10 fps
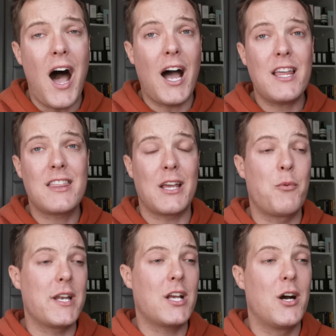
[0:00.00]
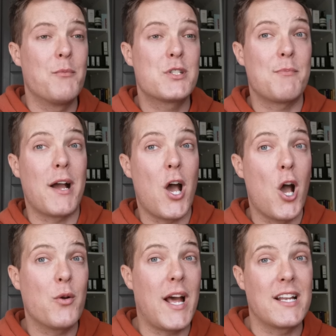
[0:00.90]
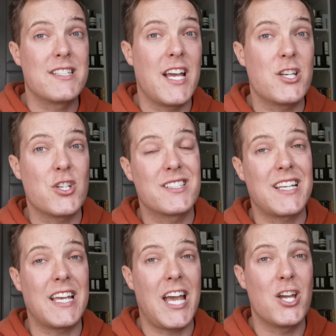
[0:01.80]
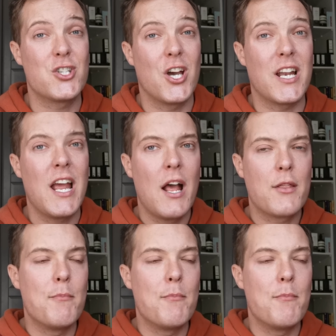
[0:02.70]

I think when it comes to my own anti-aging skincare journey,